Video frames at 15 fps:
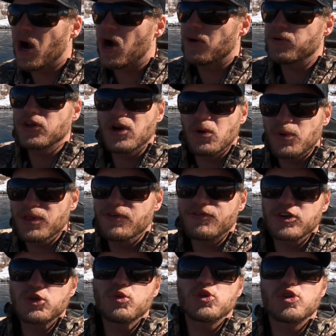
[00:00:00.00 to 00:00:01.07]
are, you know, where the
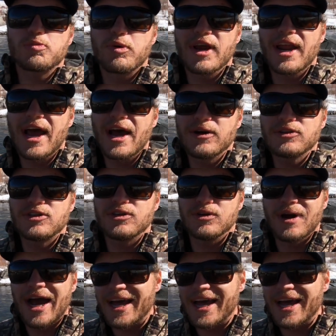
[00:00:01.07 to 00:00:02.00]
fish will spread out to.